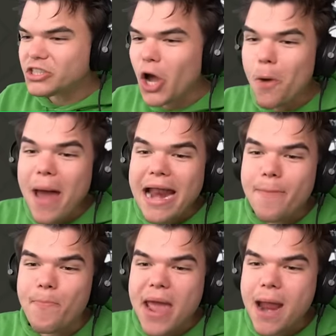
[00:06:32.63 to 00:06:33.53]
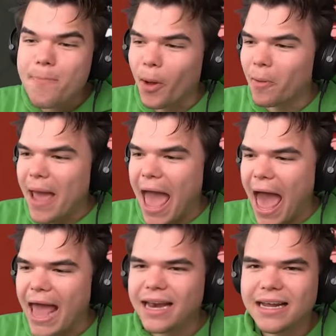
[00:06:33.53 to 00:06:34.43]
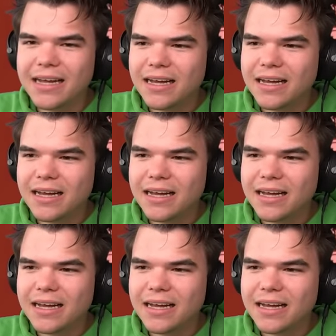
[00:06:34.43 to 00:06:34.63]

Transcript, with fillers: too many people, man.